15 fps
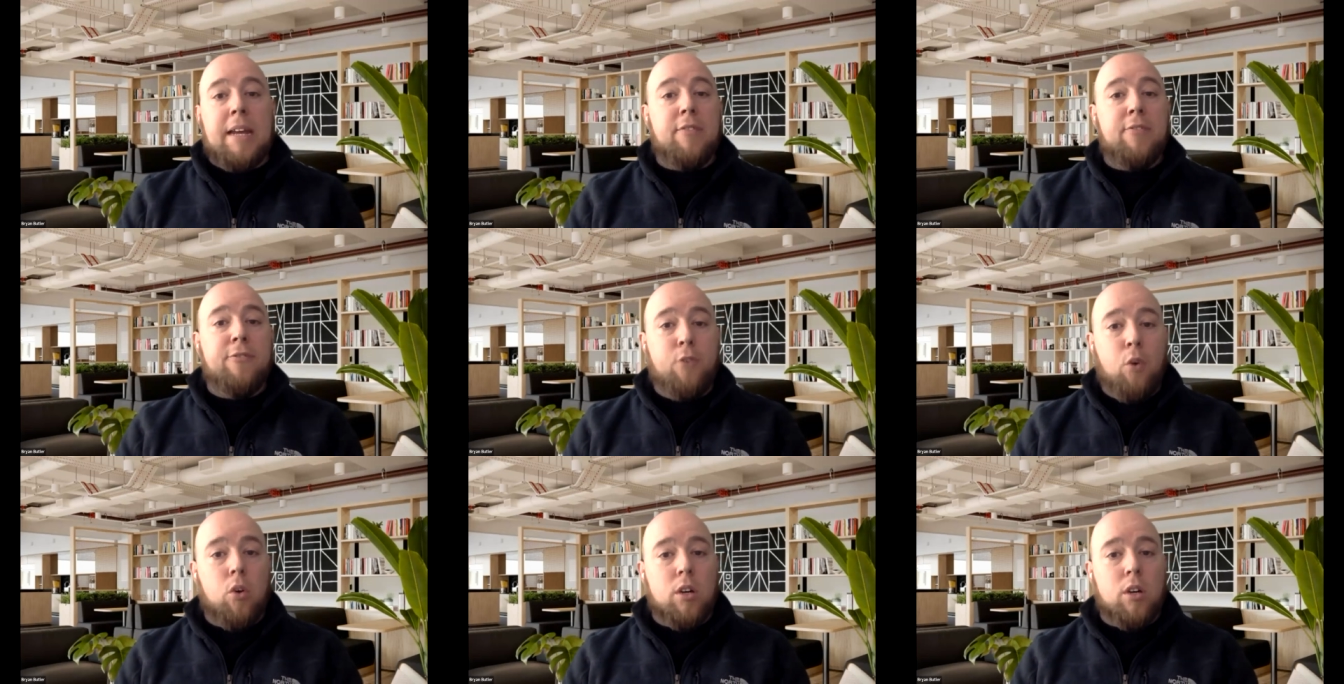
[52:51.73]

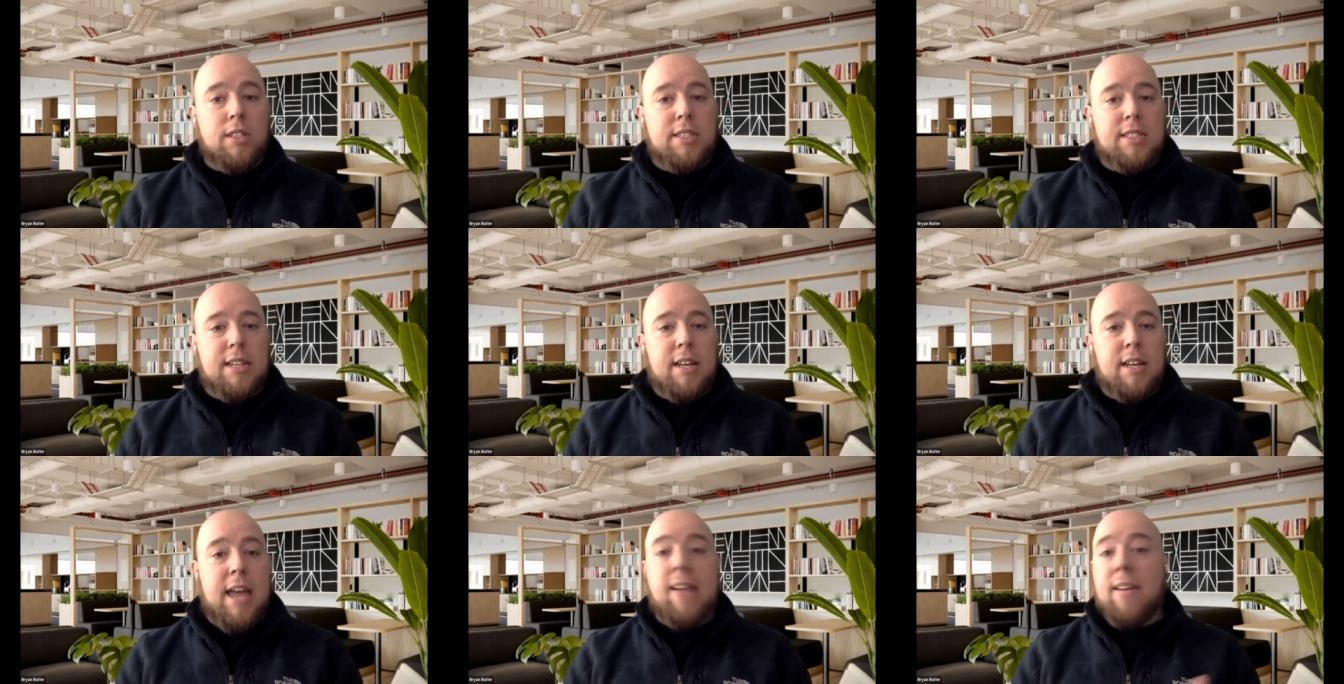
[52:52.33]
Google is being
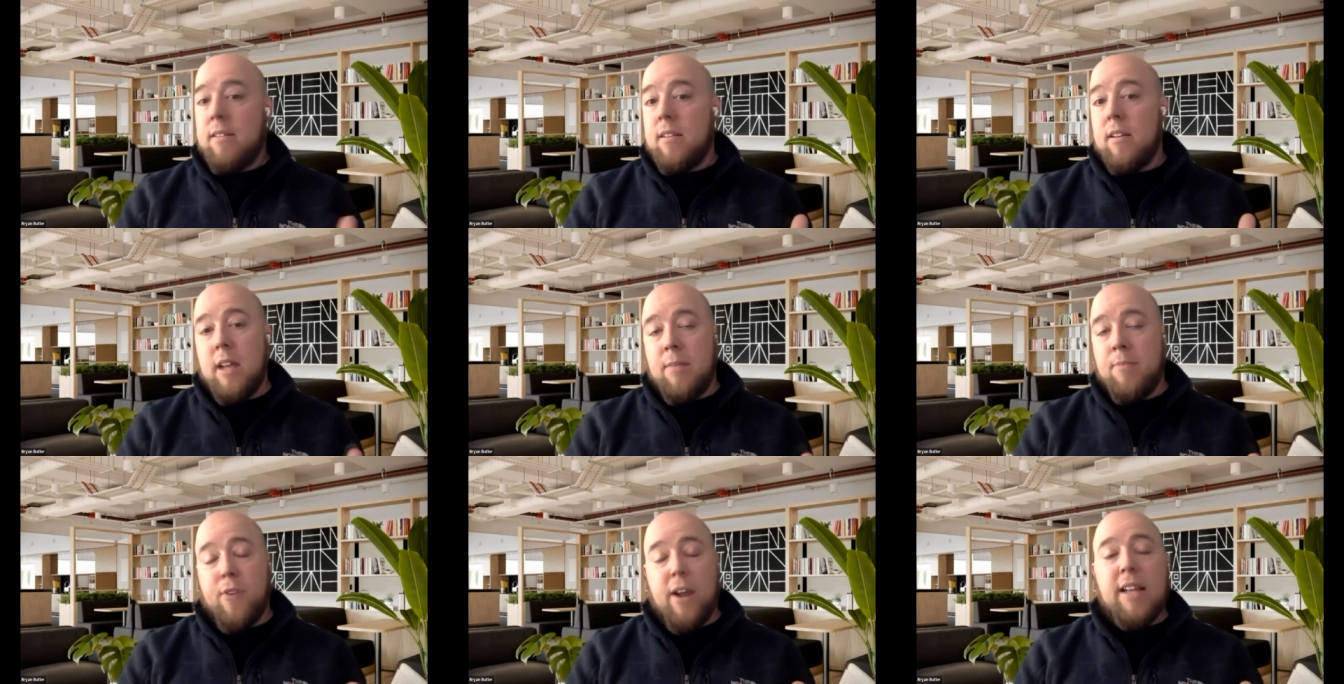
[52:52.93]
forced,
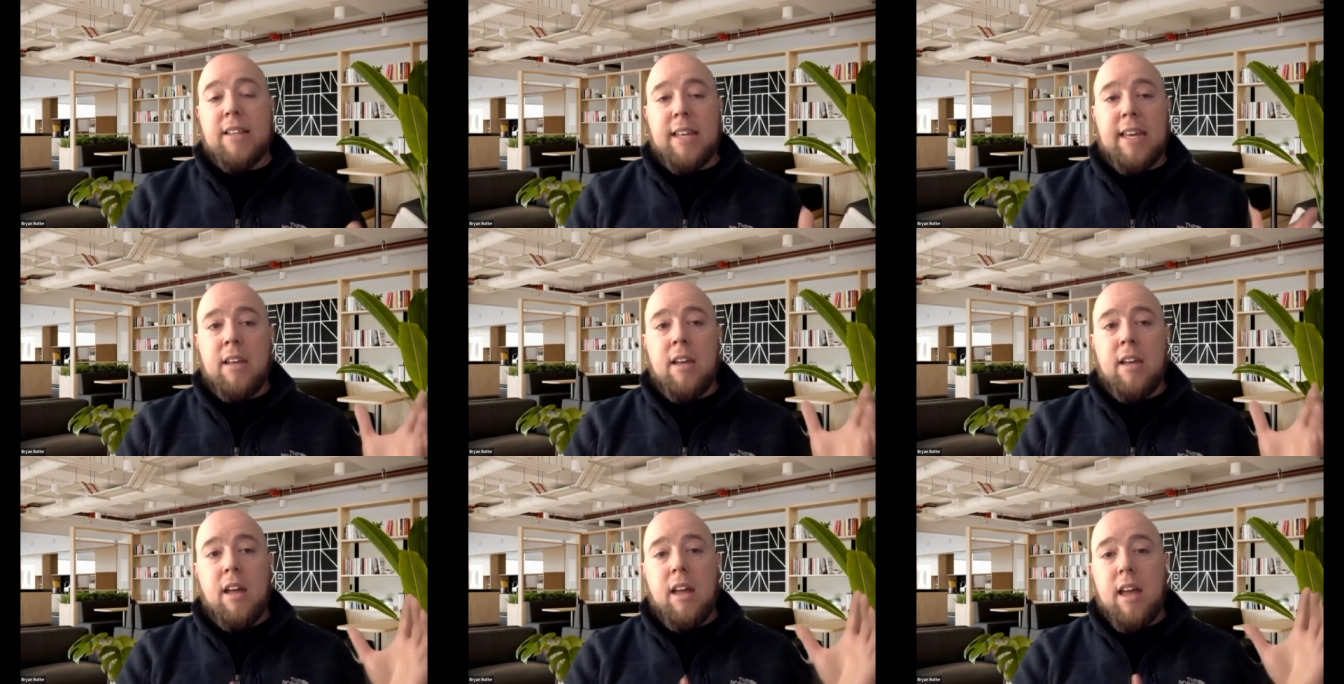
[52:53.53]
and
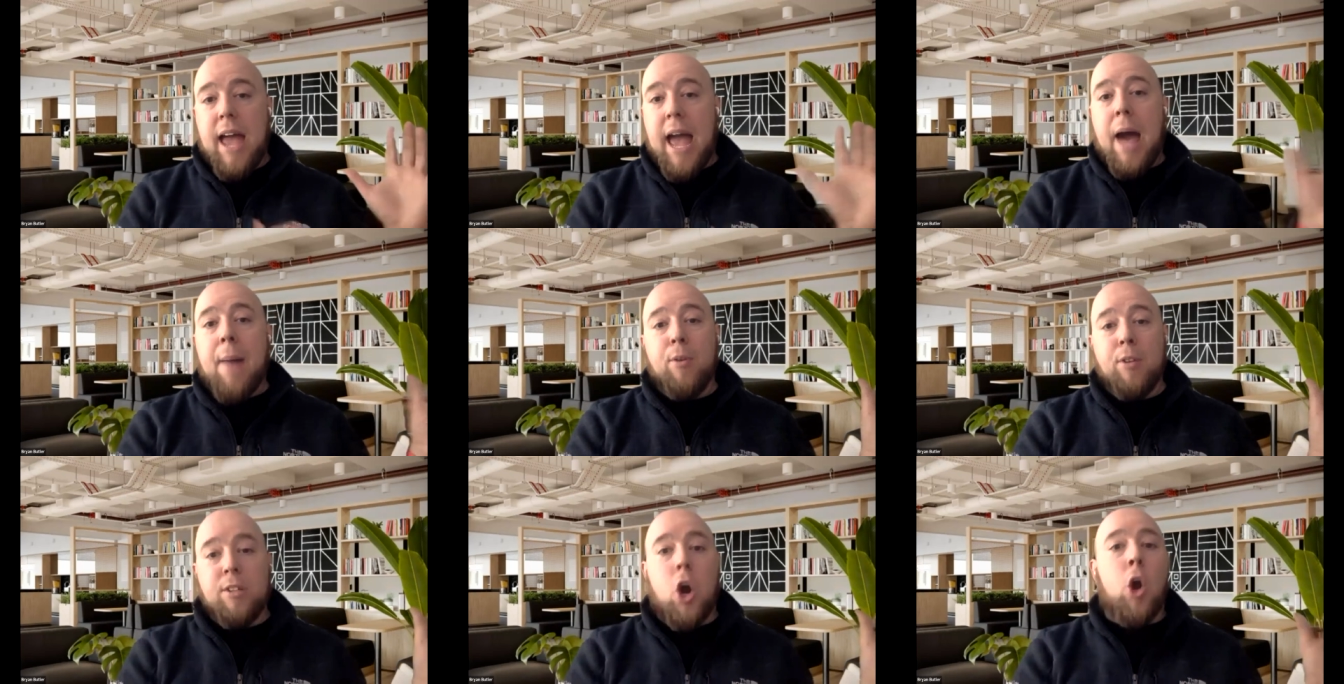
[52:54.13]
frankly,